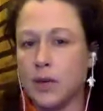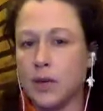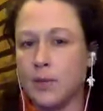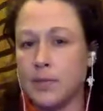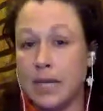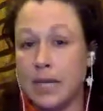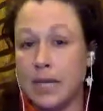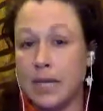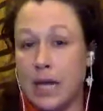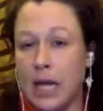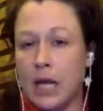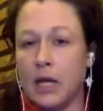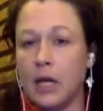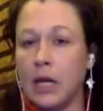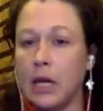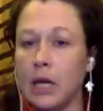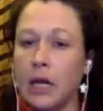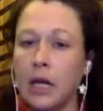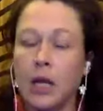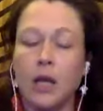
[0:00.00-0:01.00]
comes in
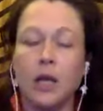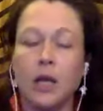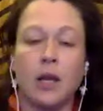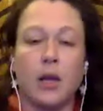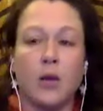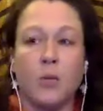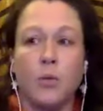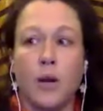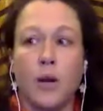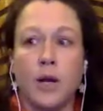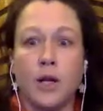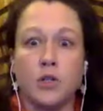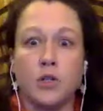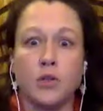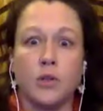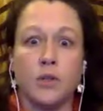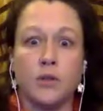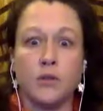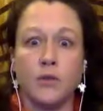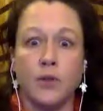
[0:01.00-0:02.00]
handy and like where
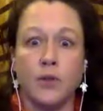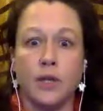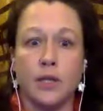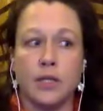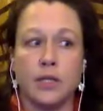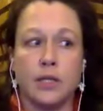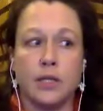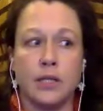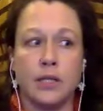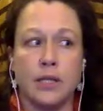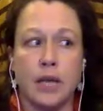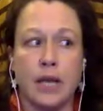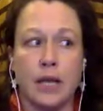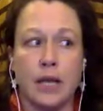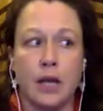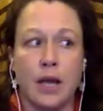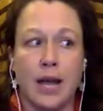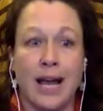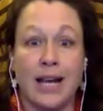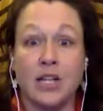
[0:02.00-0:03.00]
choicefulness is
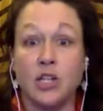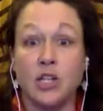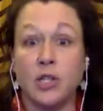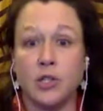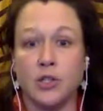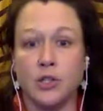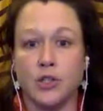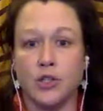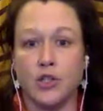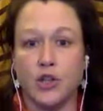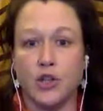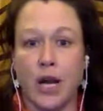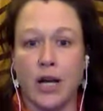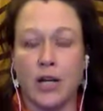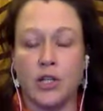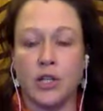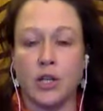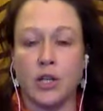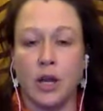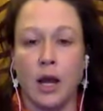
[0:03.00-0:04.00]
like actually a
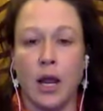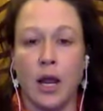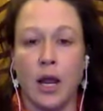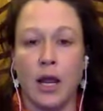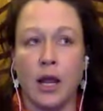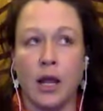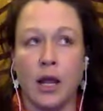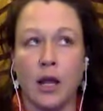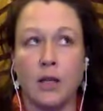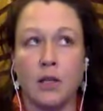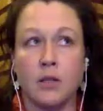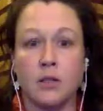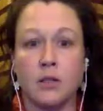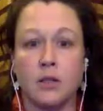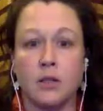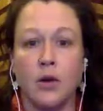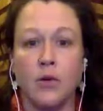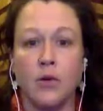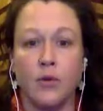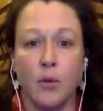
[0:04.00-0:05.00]
distraction and
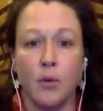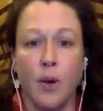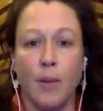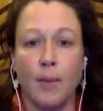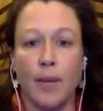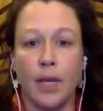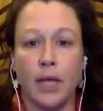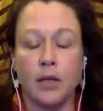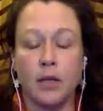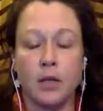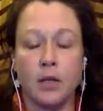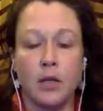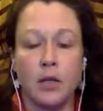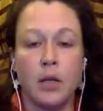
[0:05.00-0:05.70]
overwhelming.